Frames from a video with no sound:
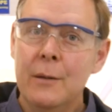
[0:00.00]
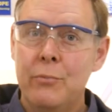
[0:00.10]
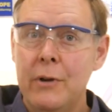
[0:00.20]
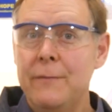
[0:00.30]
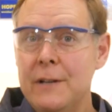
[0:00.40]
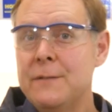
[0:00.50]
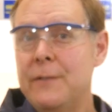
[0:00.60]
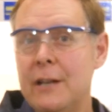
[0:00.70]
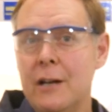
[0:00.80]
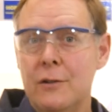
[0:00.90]
the previous
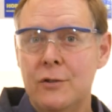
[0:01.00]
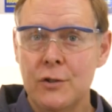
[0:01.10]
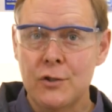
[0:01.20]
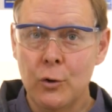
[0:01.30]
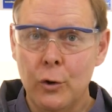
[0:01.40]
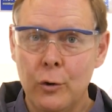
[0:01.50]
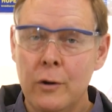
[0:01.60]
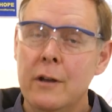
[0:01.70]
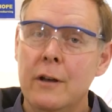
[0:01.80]
videos you saw